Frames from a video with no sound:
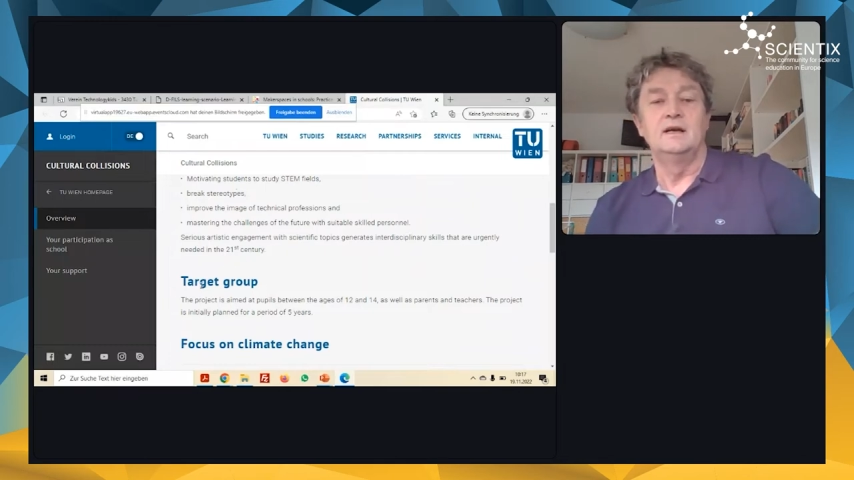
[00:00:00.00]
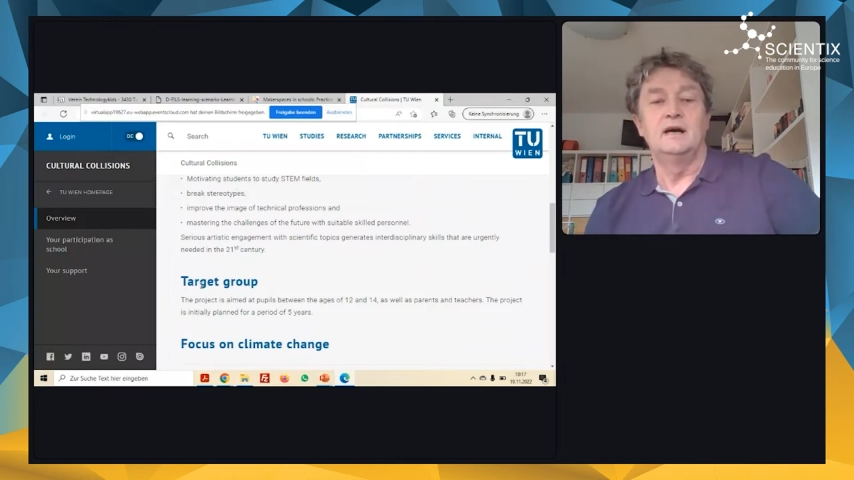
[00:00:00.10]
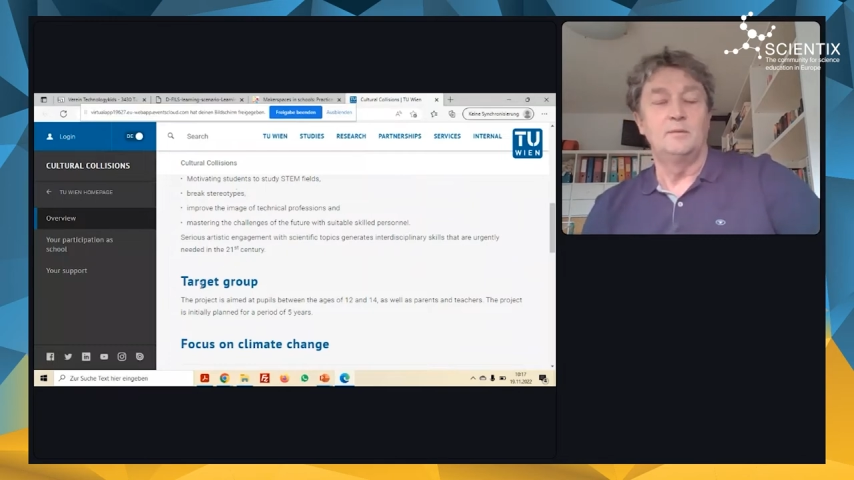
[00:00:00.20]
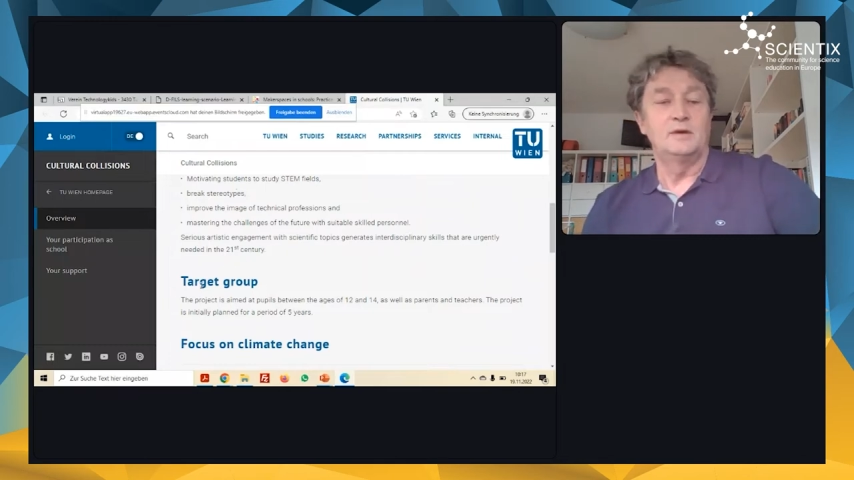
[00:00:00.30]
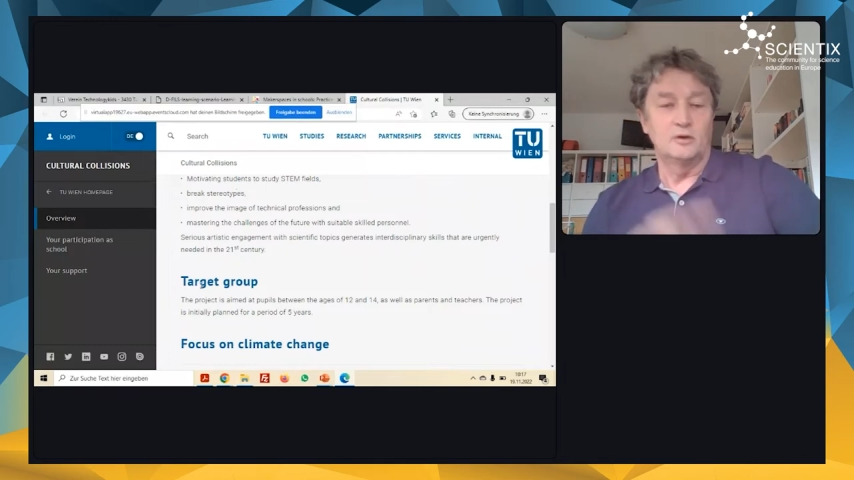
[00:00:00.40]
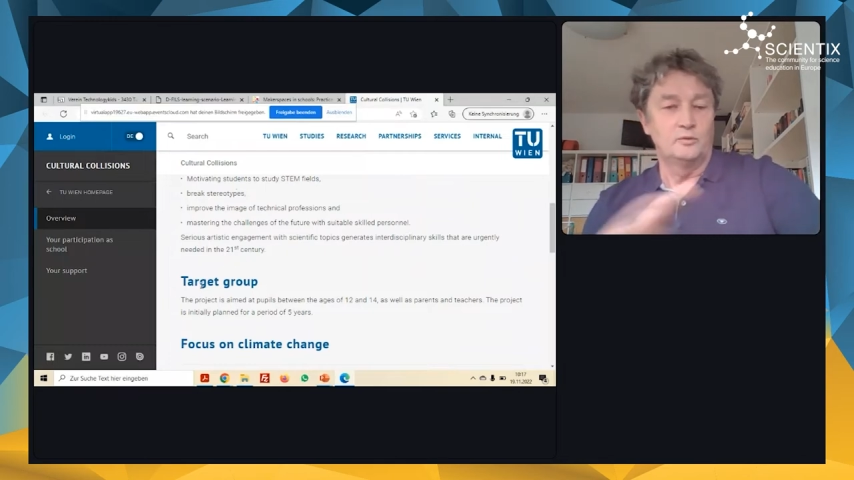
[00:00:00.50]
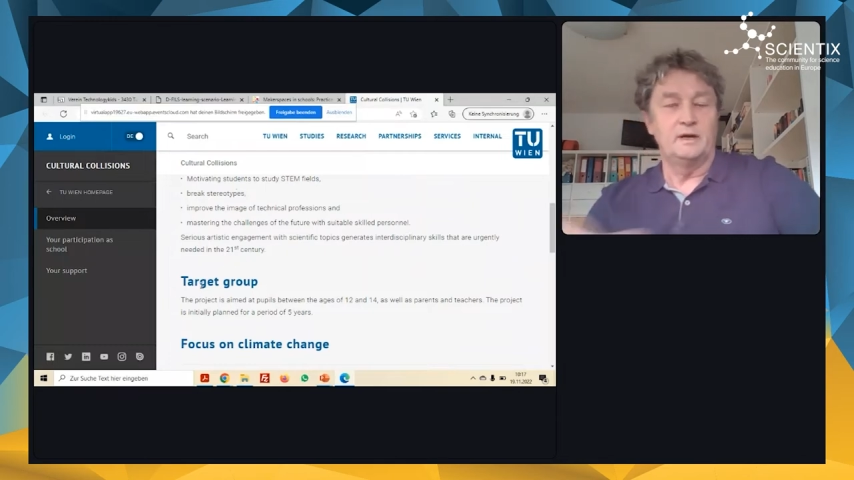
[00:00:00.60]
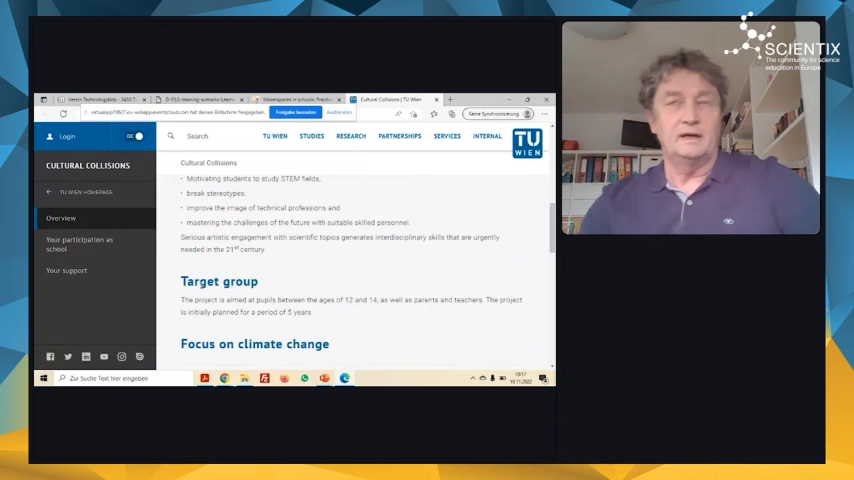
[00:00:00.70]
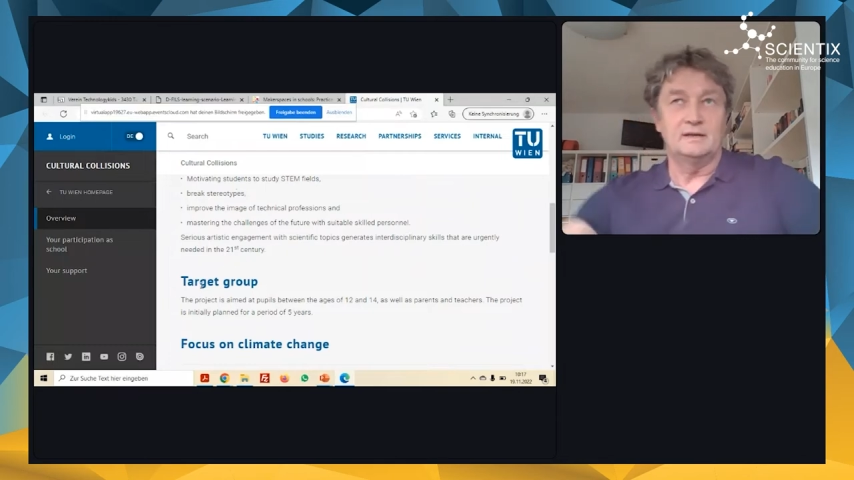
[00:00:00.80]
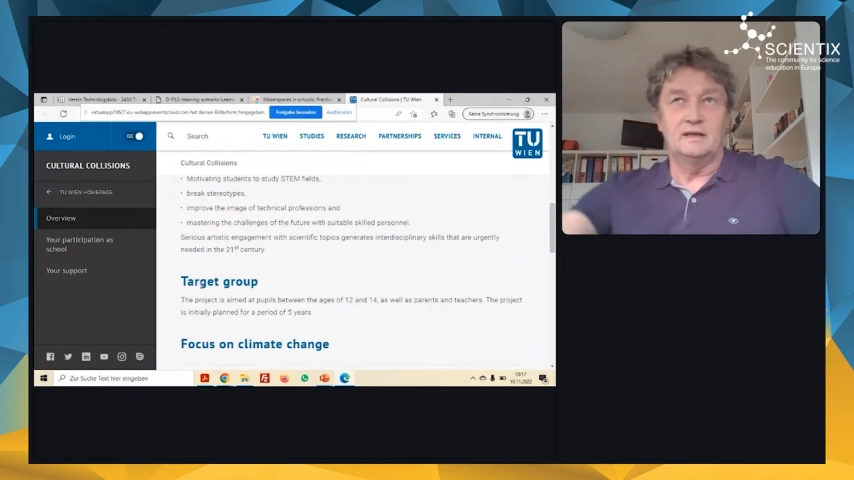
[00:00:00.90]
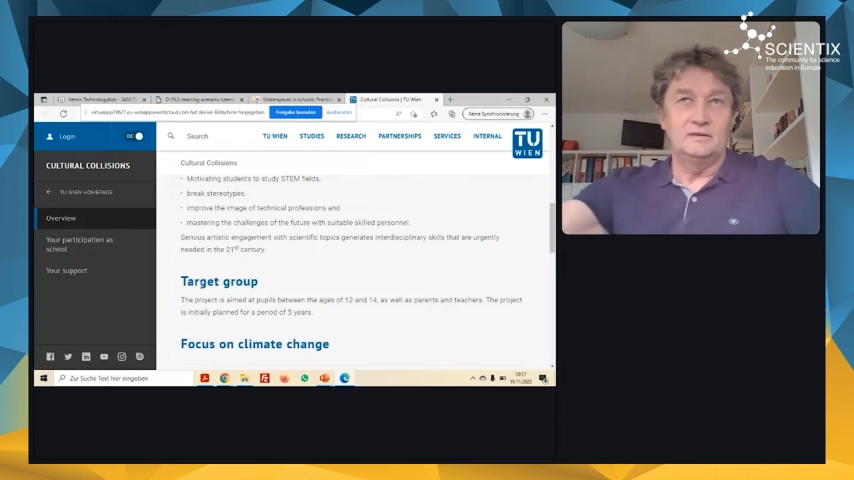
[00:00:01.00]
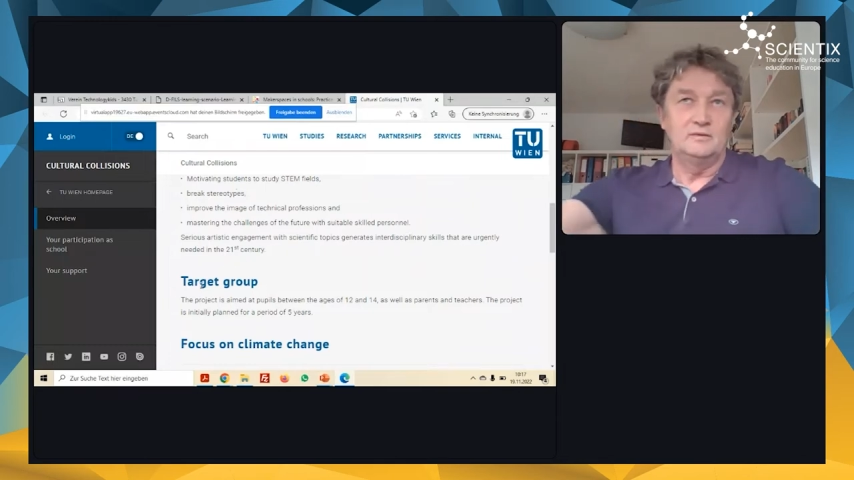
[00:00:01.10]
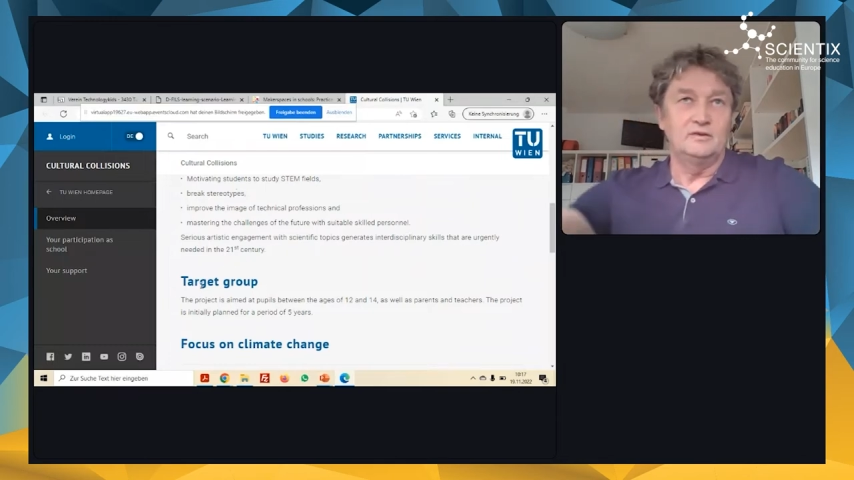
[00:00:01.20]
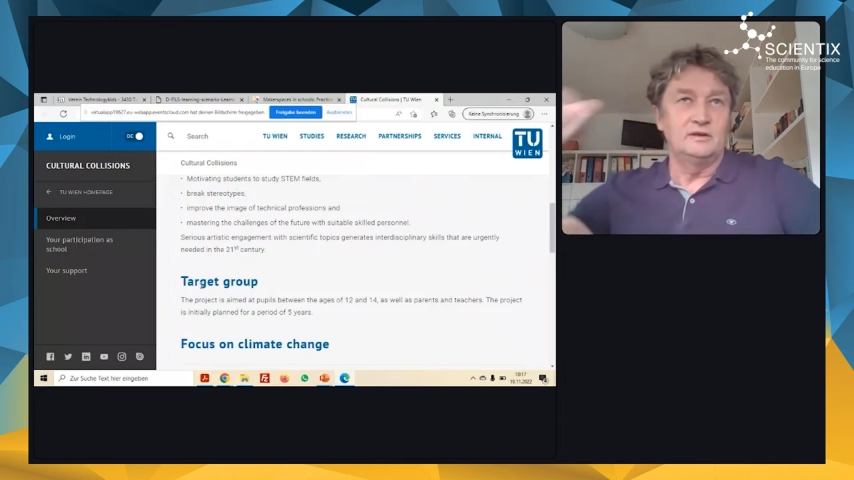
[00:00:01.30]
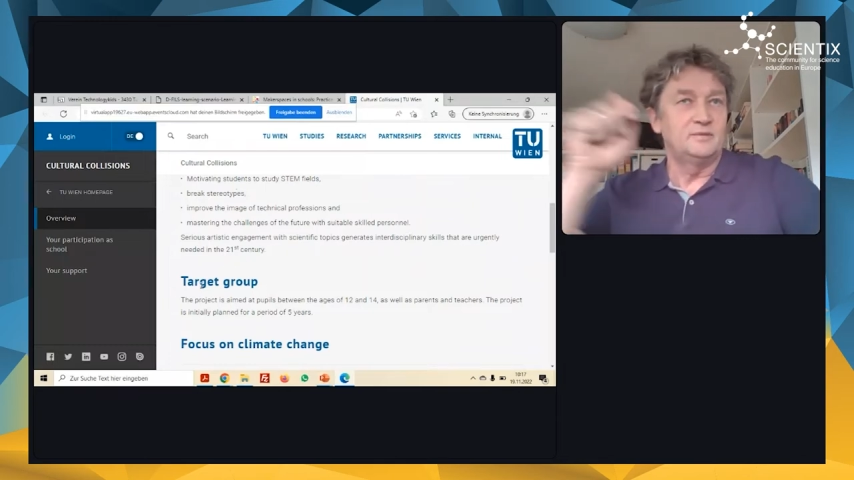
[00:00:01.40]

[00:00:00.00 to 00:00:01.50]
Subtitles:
I will go back then to the